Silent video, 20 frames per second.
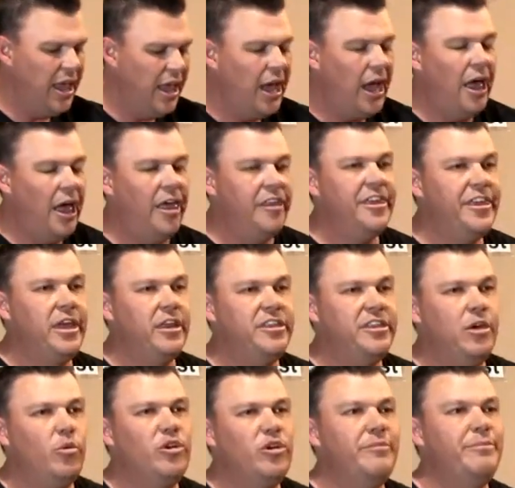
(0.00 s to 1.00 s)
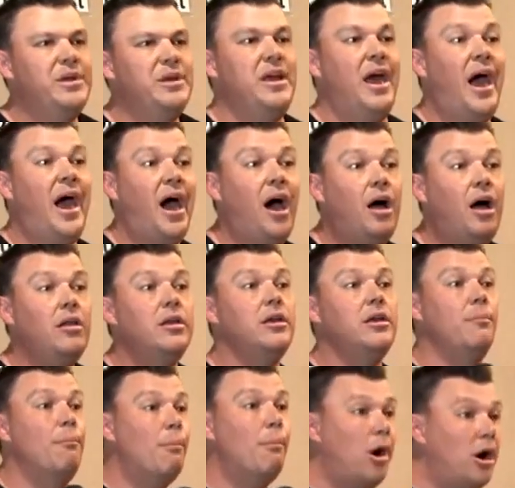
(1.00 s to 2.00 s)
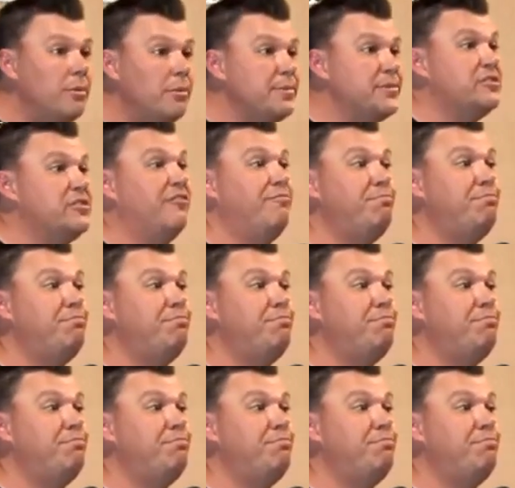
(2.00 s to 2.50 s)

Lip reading: There would have been howling mobs of